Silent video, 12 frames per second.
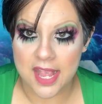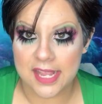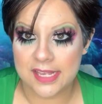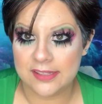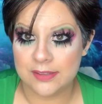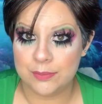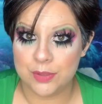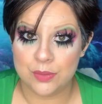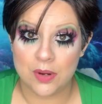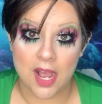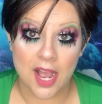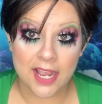Ace
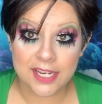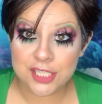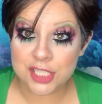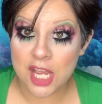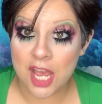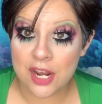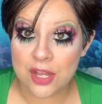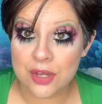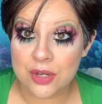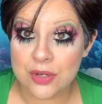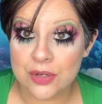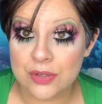Beauty
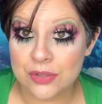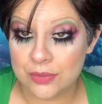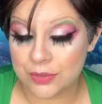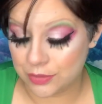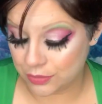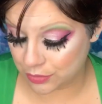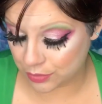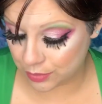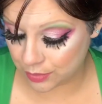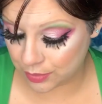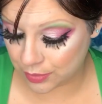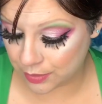eyeshadows, which is
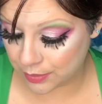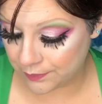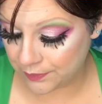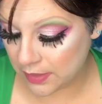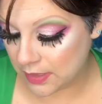cool.